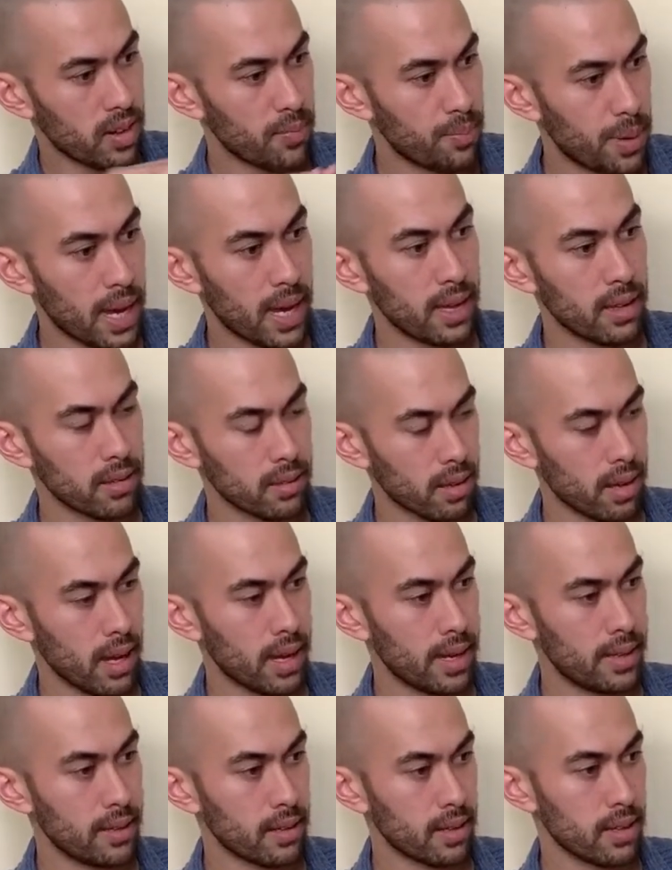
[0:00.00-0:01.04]
bent
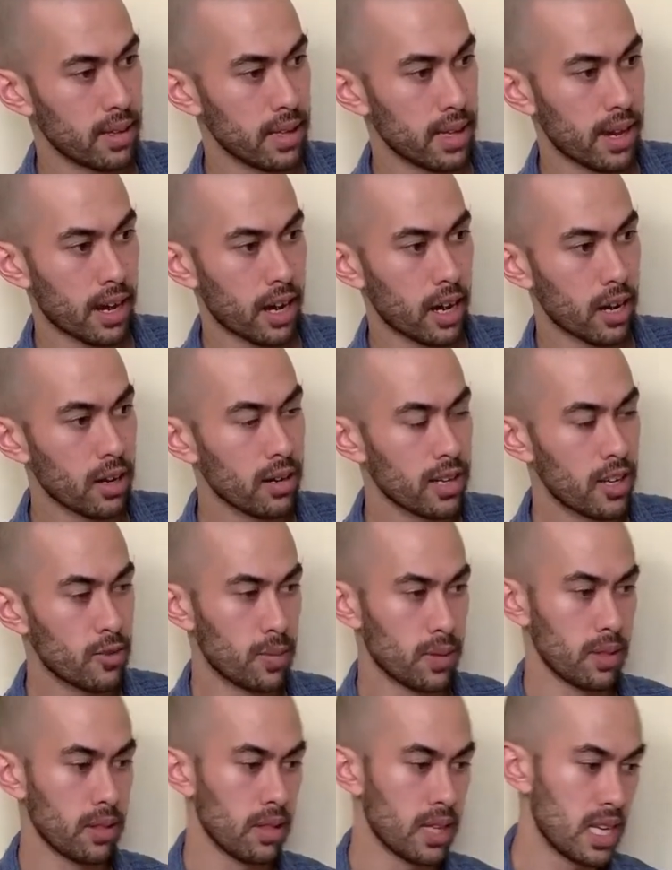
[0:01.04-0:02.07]
and in the air. He's been